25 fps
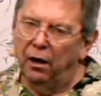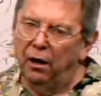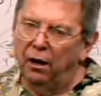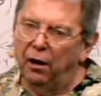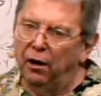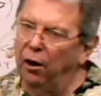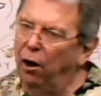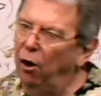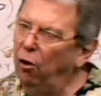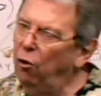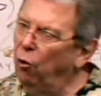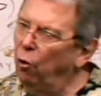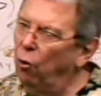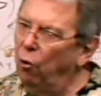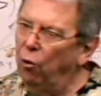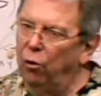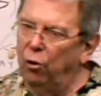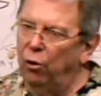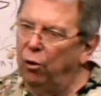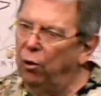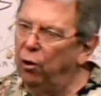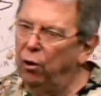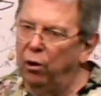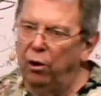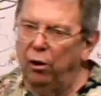No.
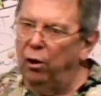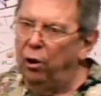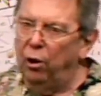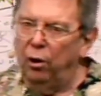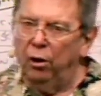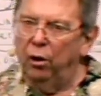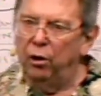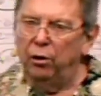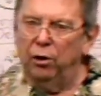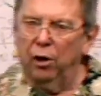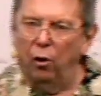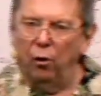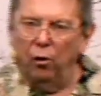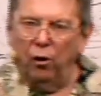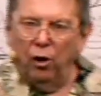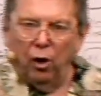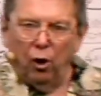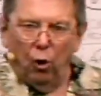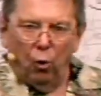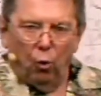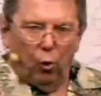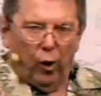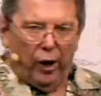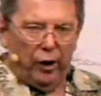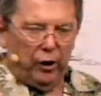No.
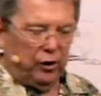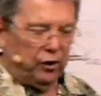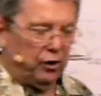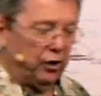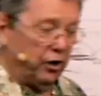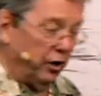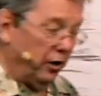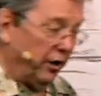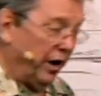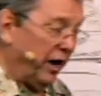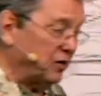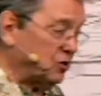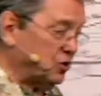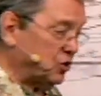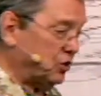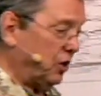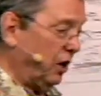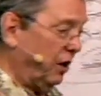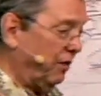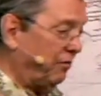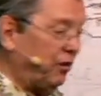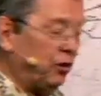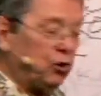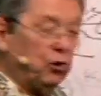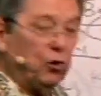Wait till you hear our
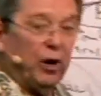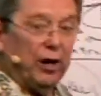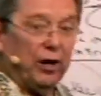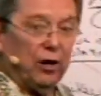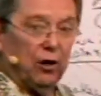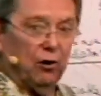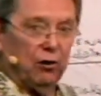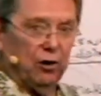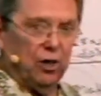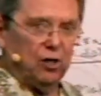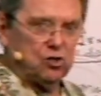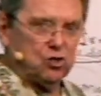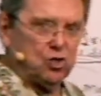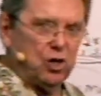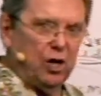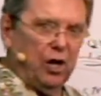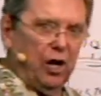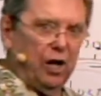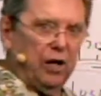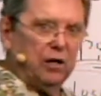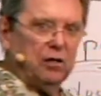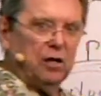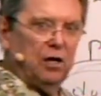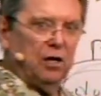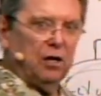stuff. You ain't heard us
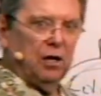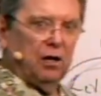yet.